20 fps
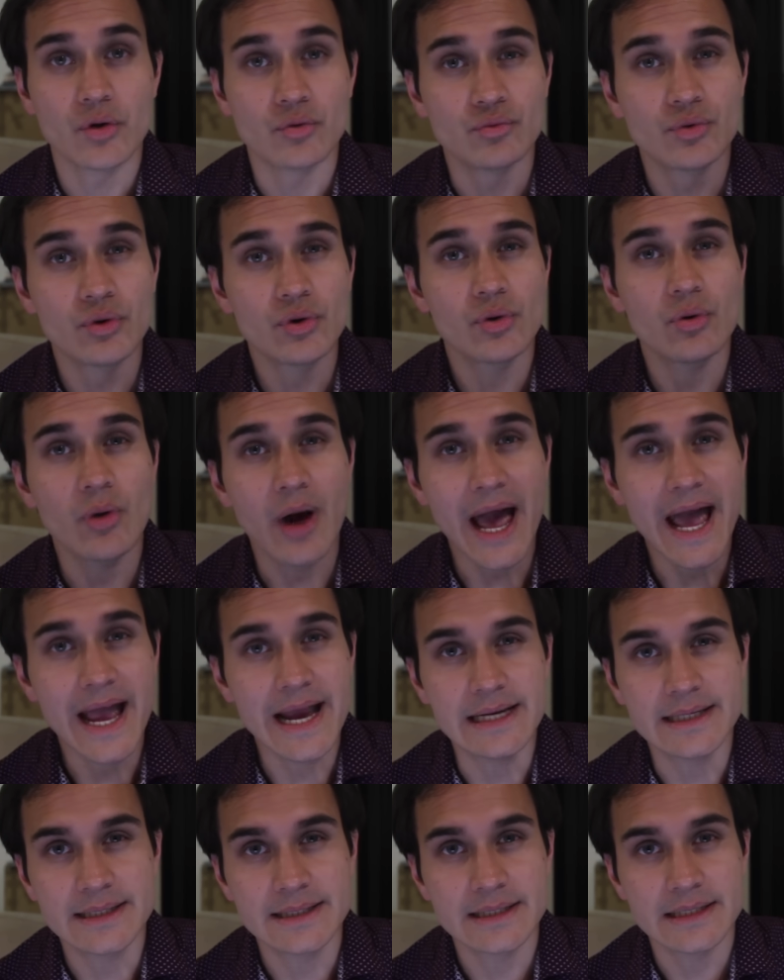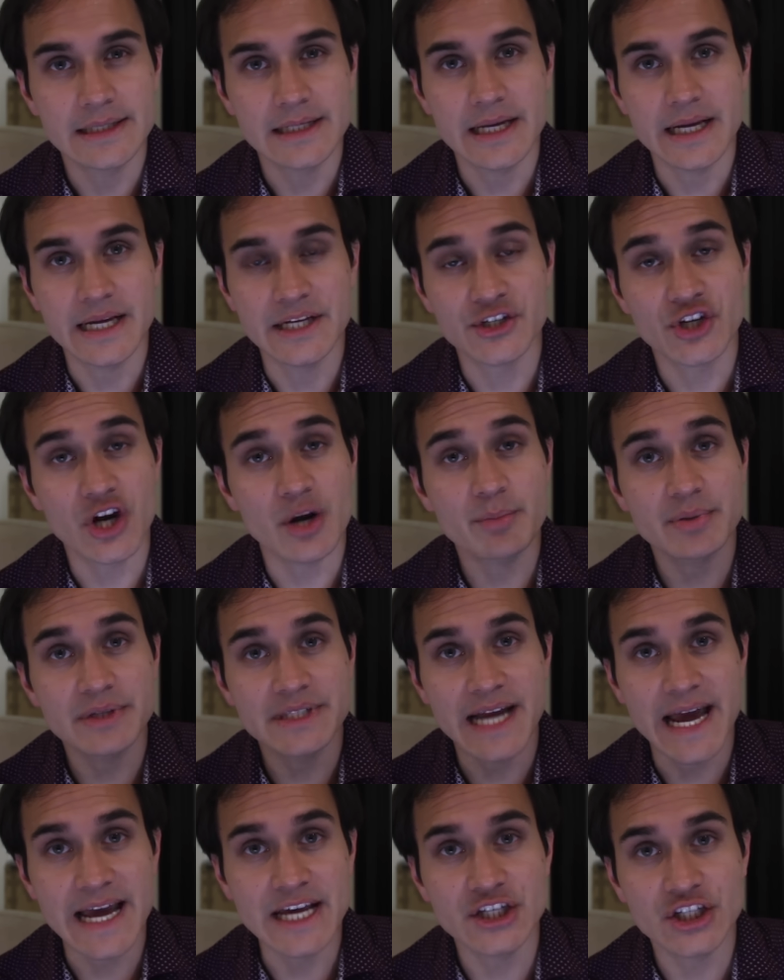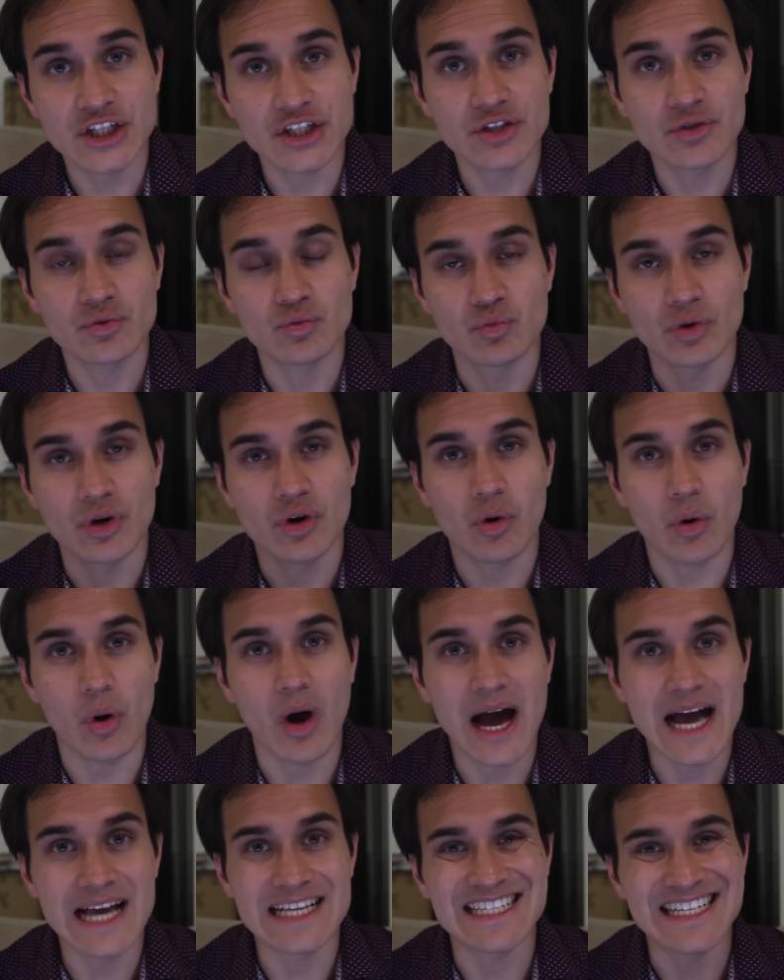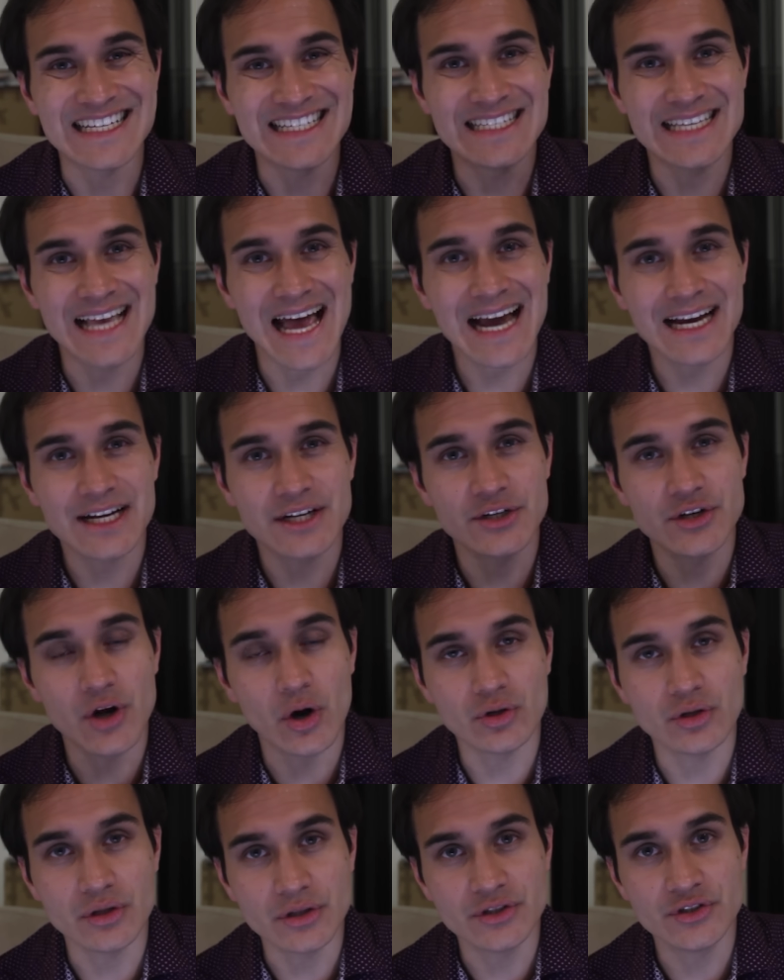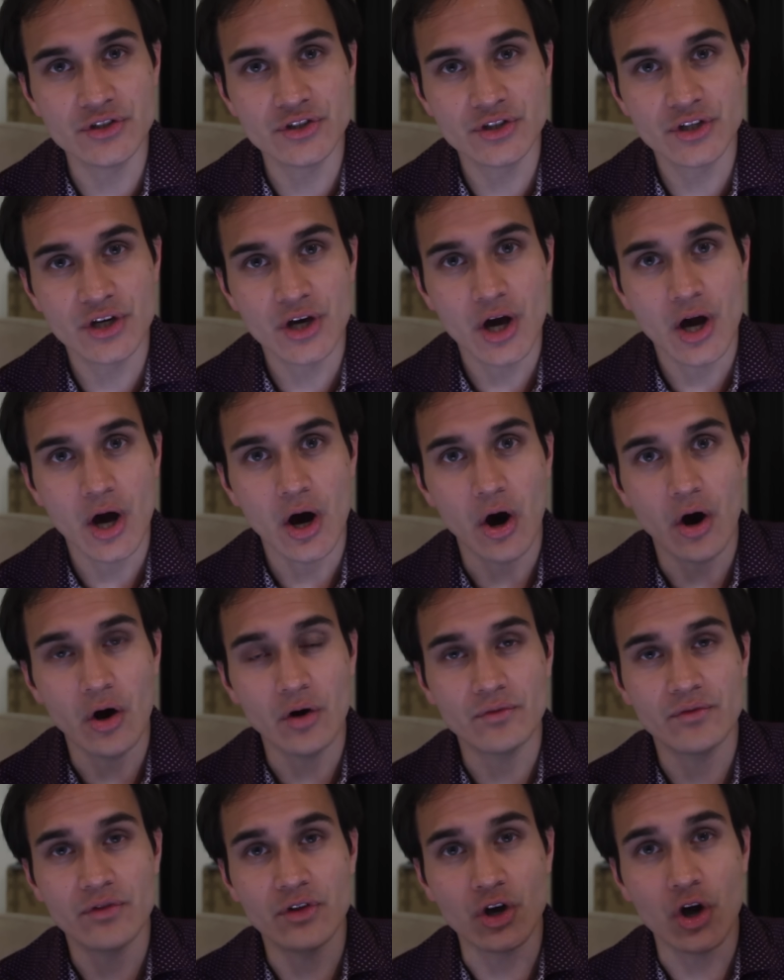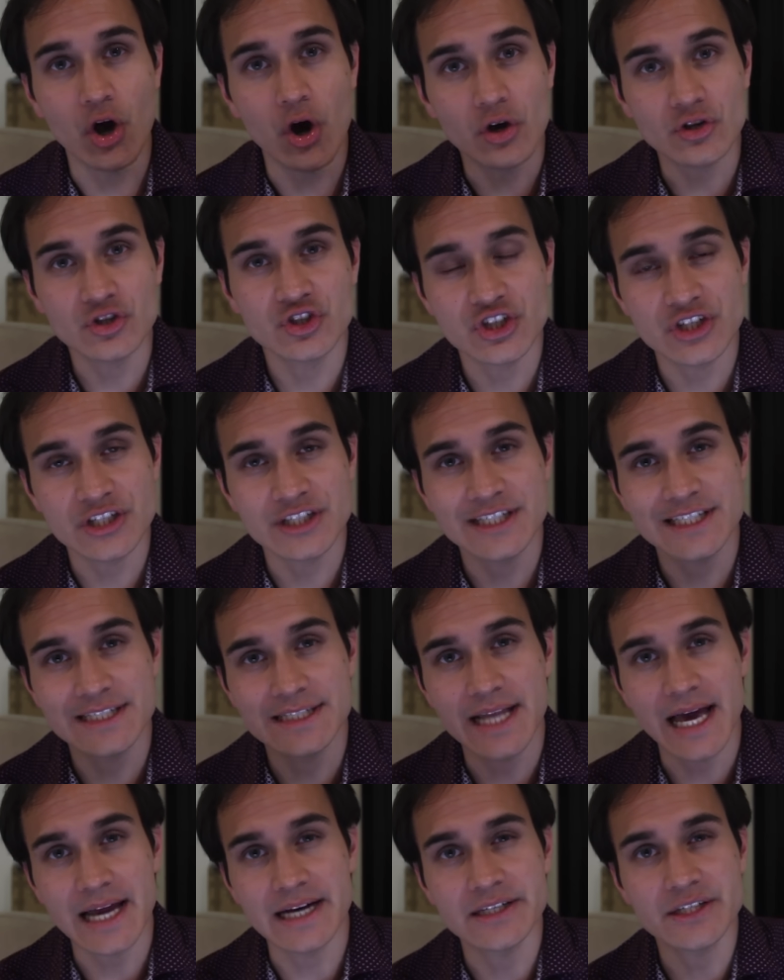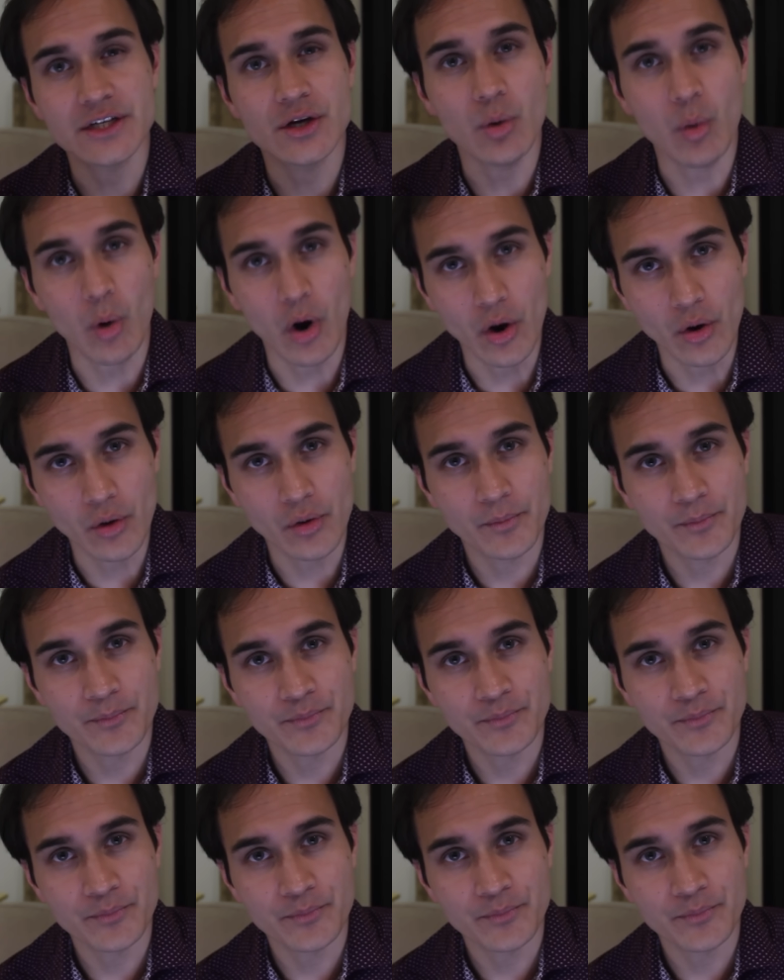Rule 8. Interpretation requires exact knowledge of the conscious status quo.